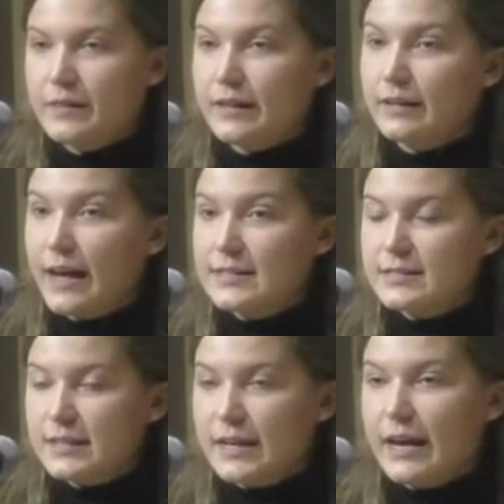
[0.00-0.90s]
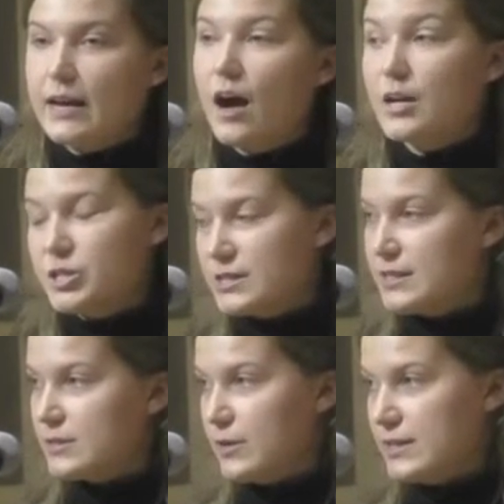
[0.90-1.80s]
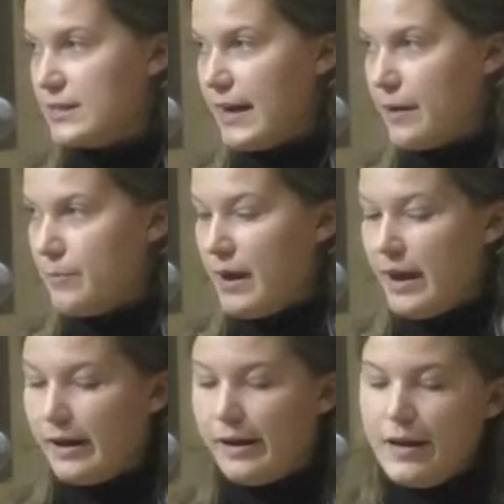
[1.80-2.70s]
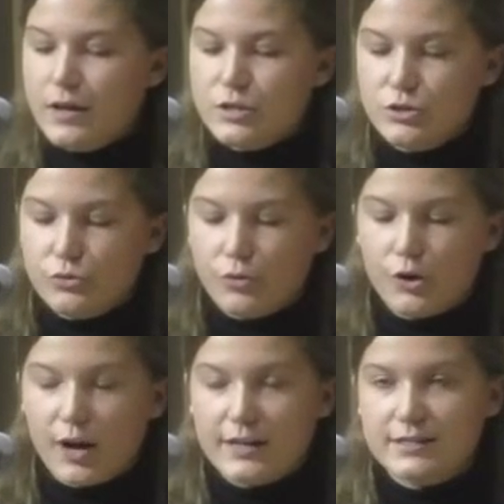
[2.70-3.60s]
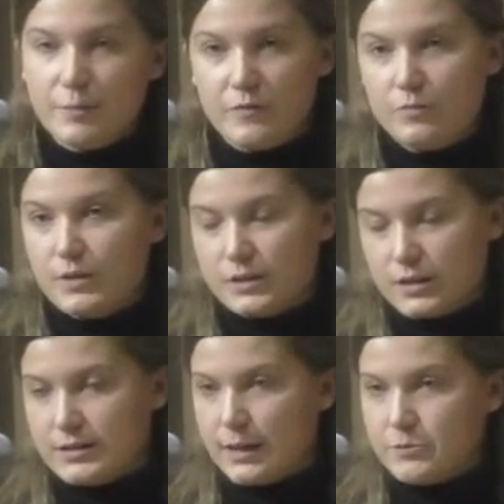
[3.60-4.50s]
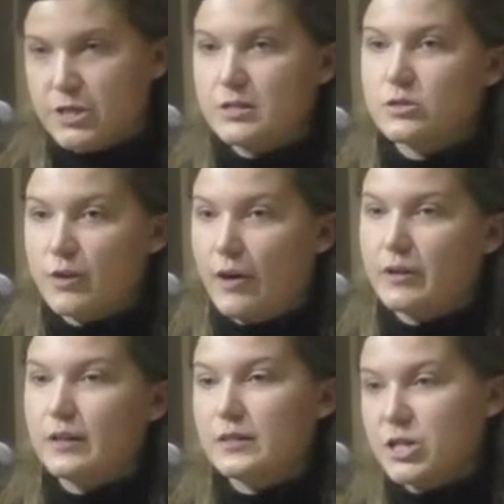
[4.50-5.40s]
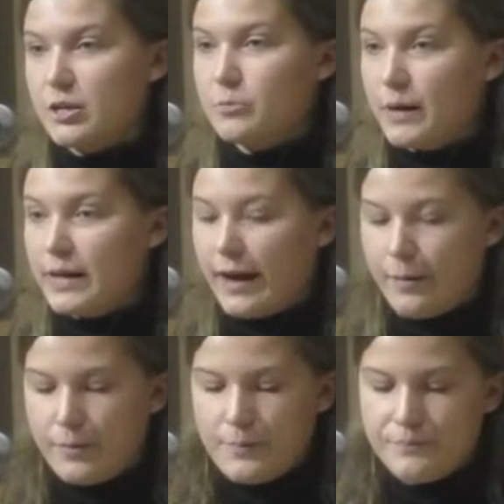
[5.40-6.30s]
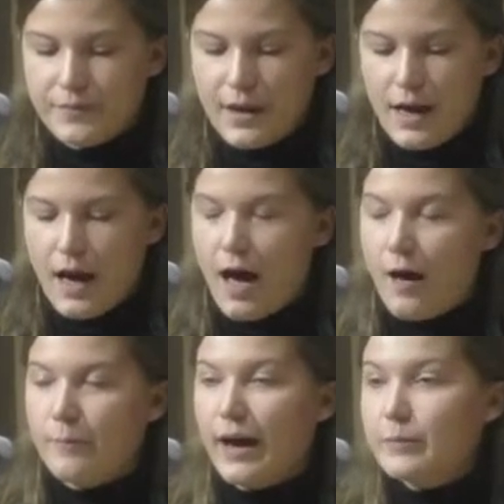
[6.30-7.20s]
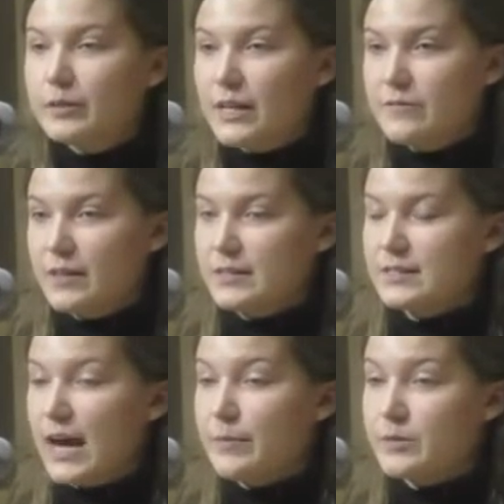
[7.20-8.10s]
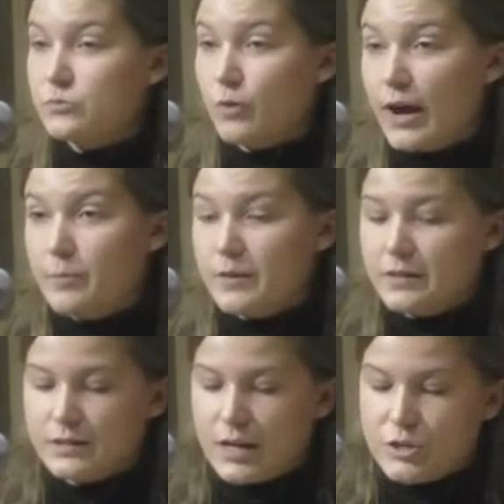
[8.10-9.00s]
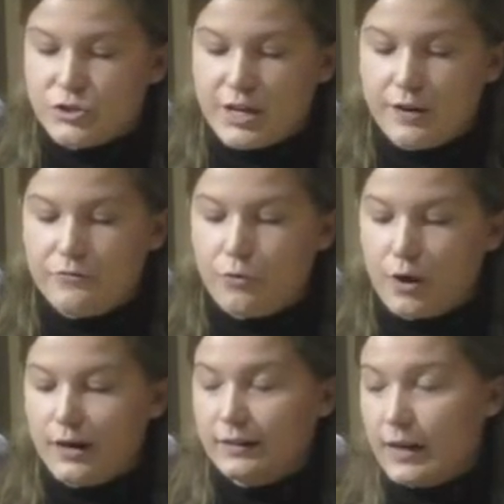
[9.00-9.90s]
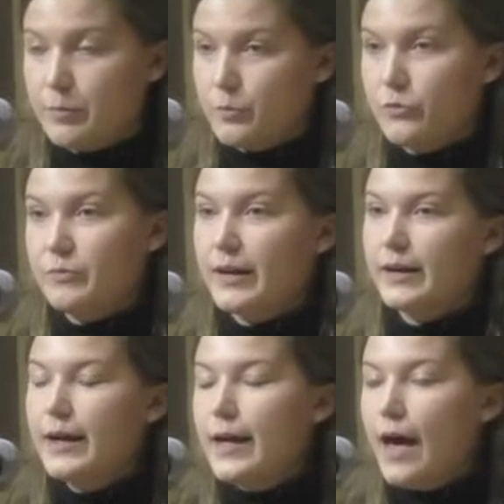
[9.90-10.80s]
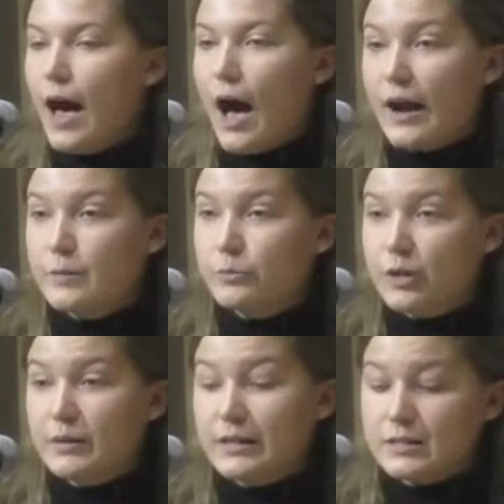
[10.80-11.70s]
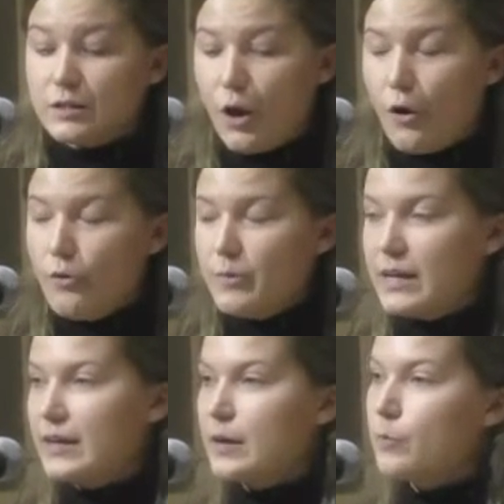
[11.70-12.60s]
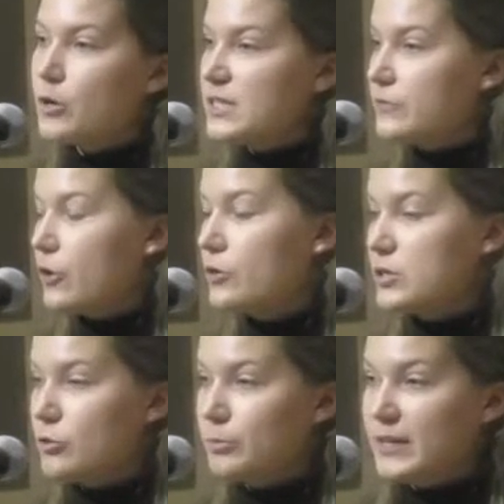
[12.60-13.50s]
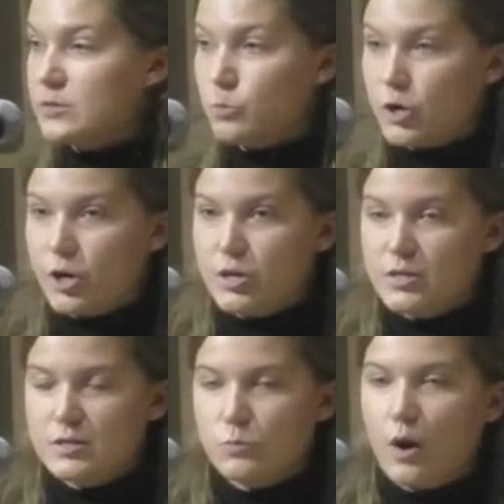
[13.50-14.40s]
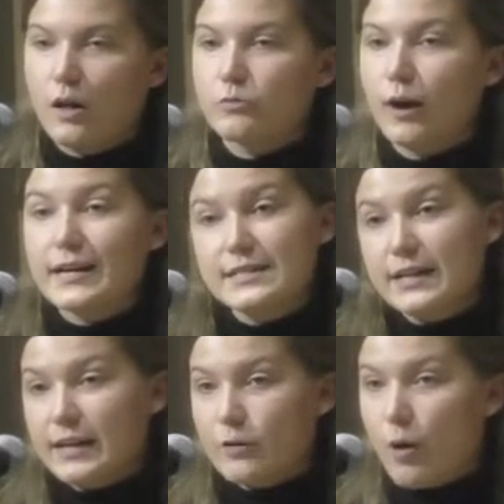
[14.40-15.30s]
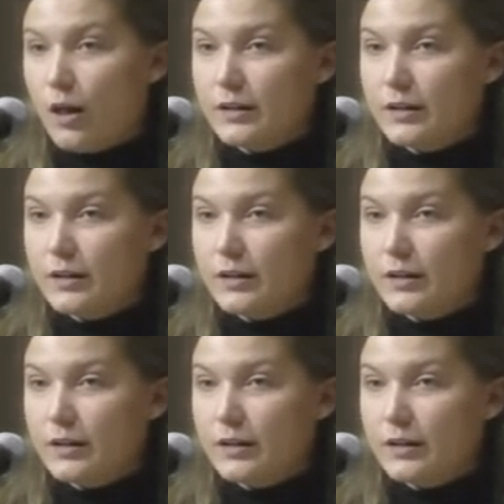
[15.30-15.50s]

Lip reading: to correct some of the misconceptions surrounding the gender pay gap. I believe that the time is ripe in this country for a labor movement. Unemployment is low, making it more difficult to replace workers, while rising inequality coupled with stagnant wages have led to righteous